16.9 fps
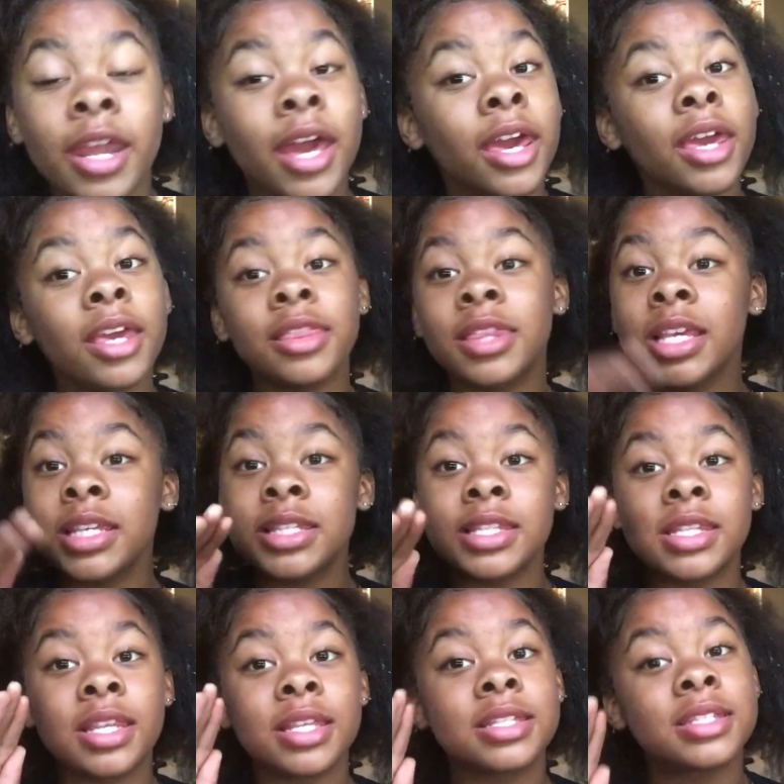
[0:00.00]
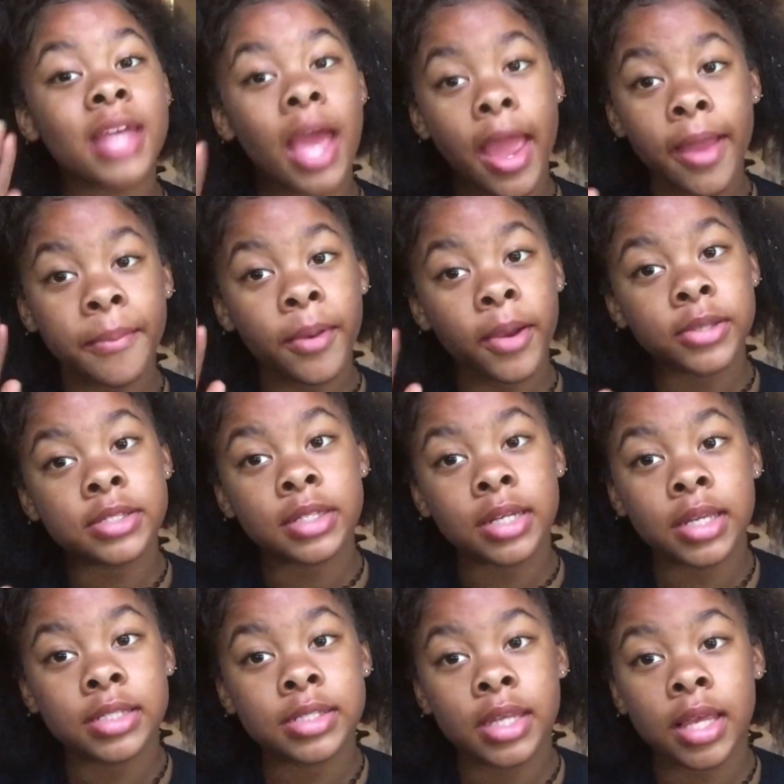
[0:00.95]
Now, this is the same
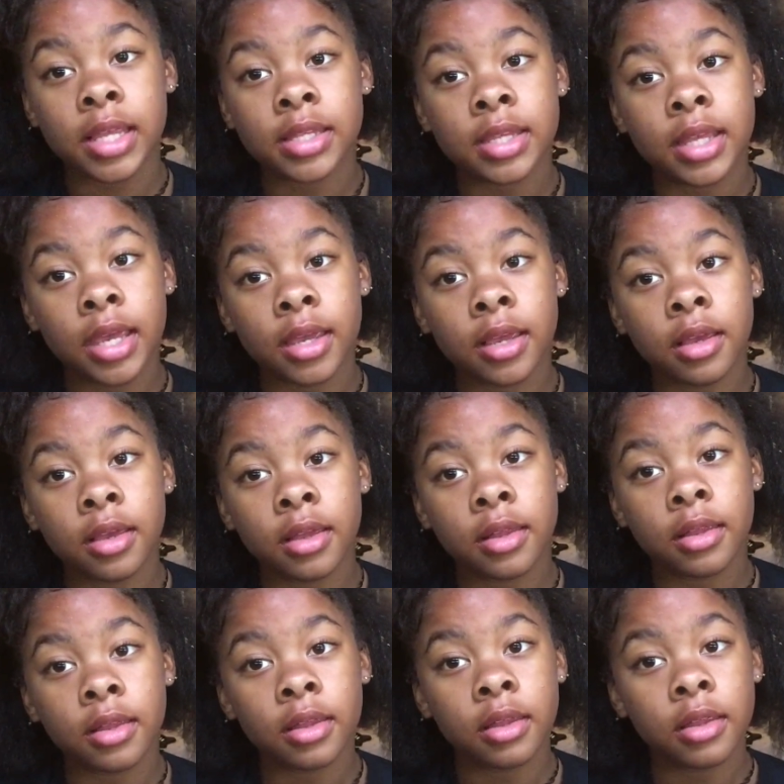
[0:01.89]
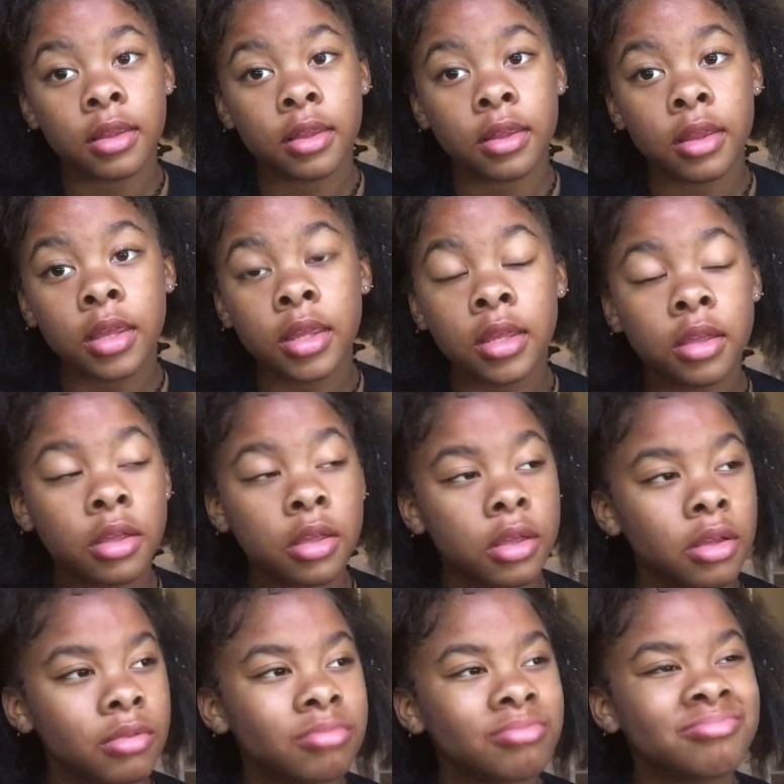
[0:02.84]
person that says that.
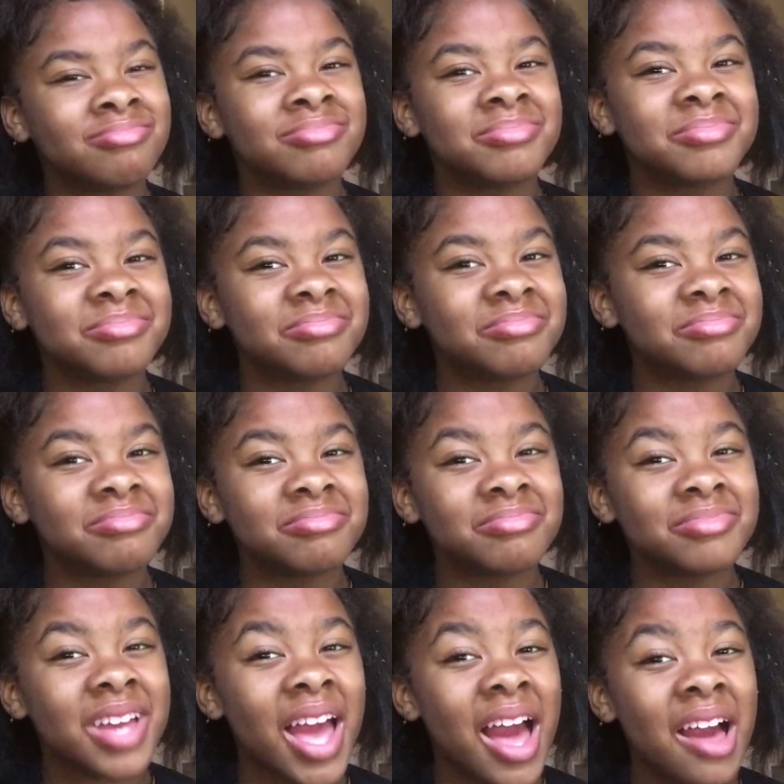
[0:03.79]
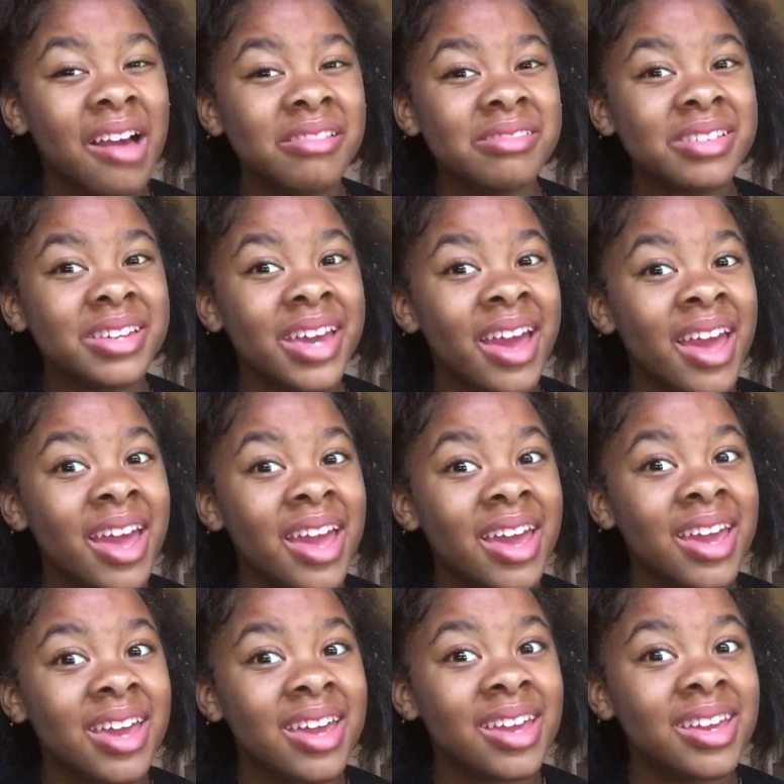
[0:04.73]
Like,
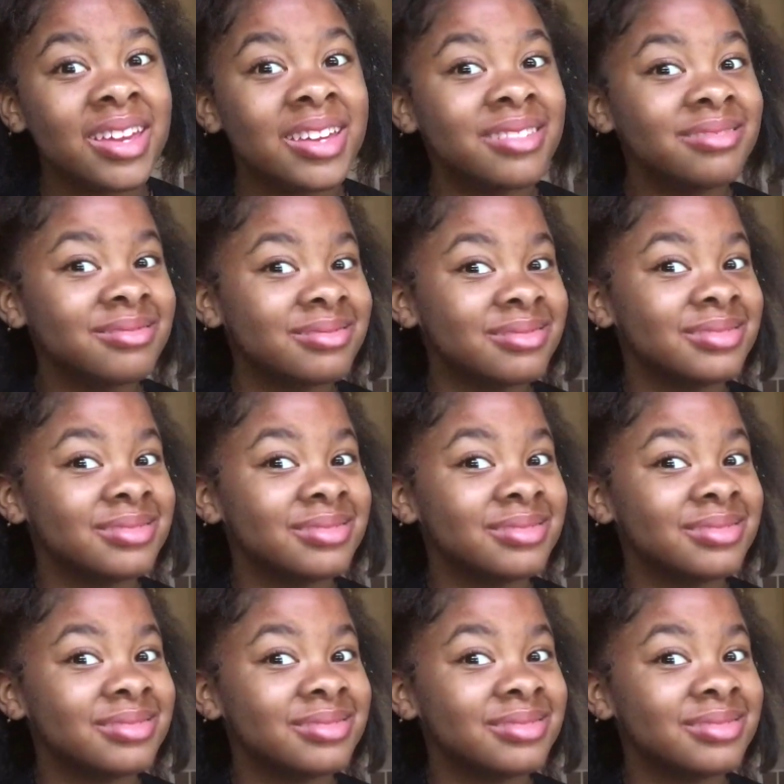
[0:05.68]
okay.